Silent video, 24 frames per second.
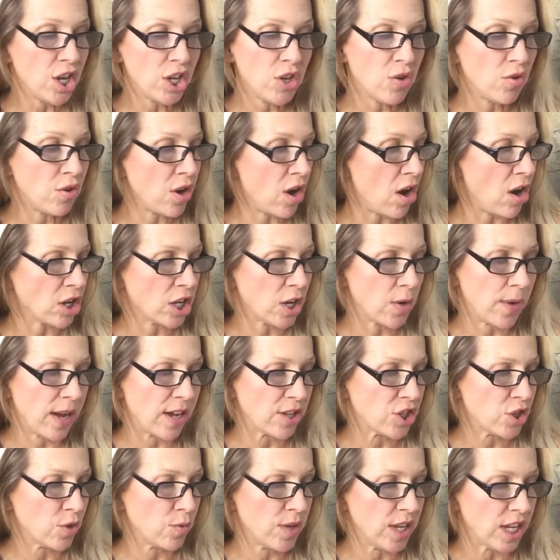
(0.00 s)
You can't go
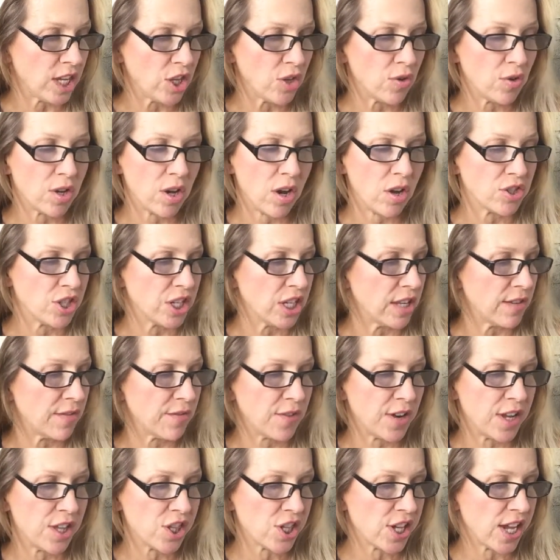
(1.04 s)
out to eat, you can't eat at
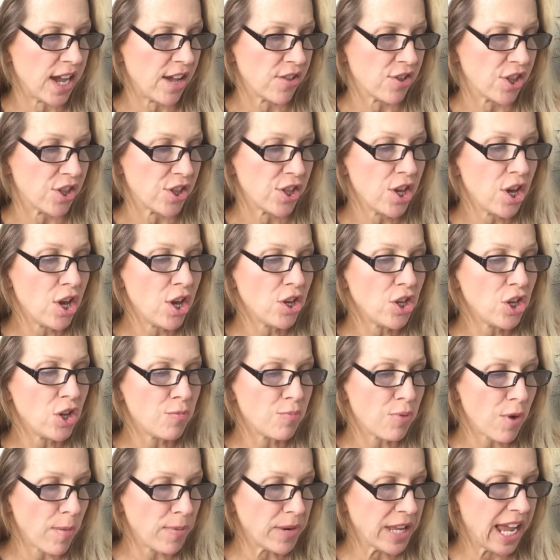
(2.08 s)
friends' houses, you
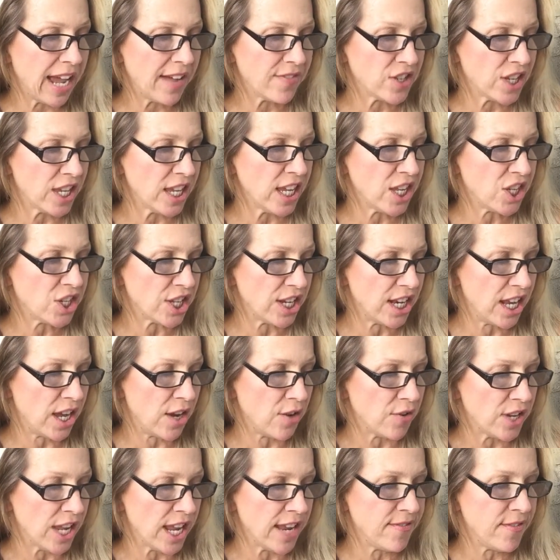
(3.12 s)
probably have to eat
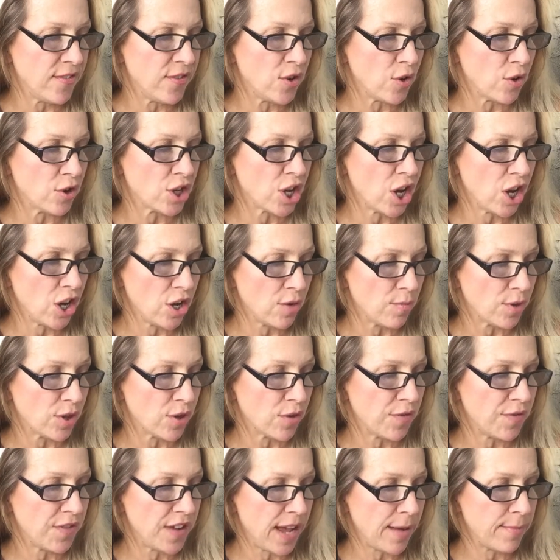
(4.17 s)
alone, even if you're at home with
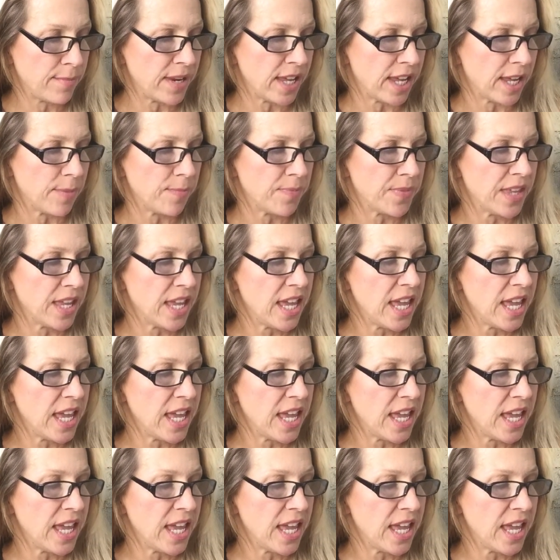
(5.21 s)
your family.